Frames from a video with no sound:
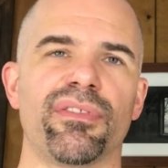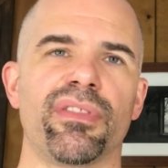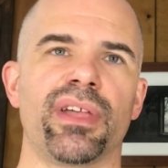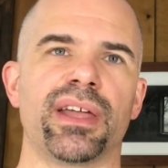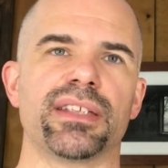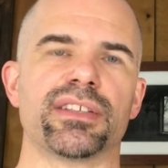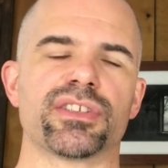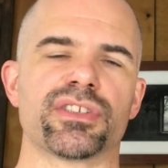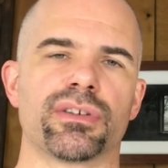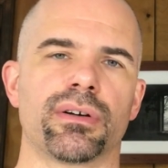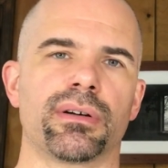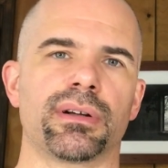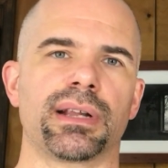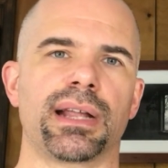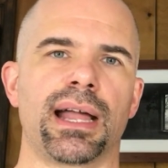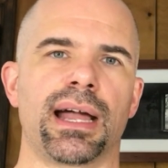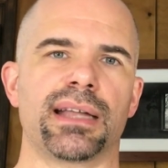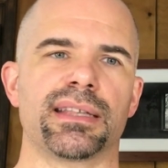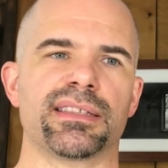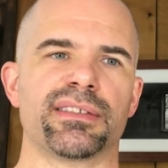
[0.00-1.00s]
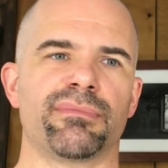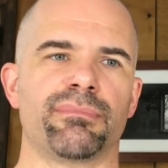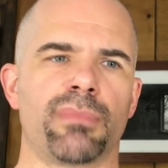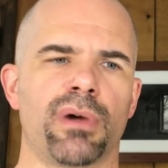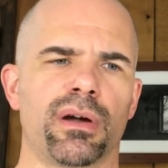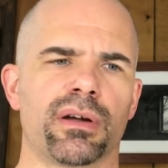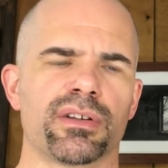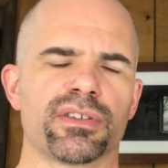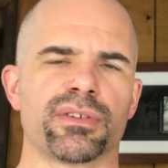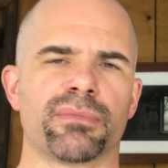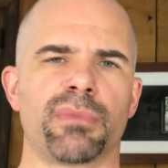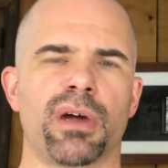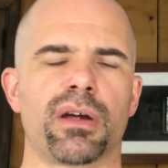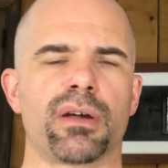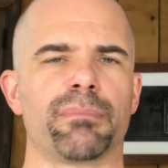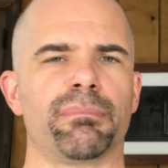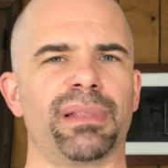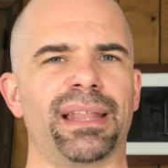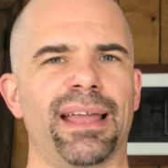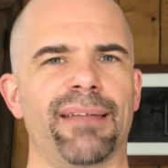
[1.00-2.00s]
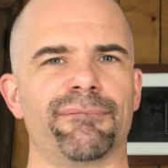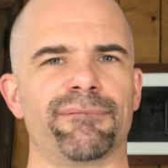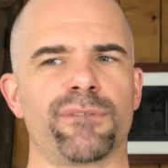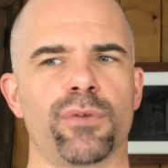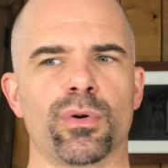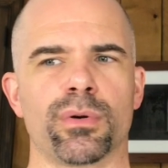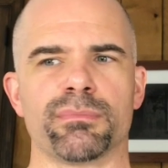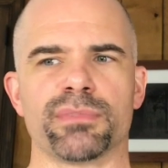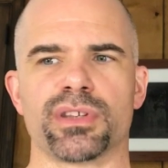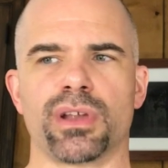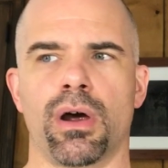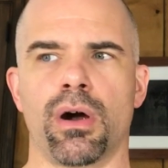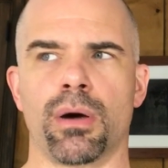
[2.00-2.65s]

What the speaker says: that certain kinds of markers or marker platforms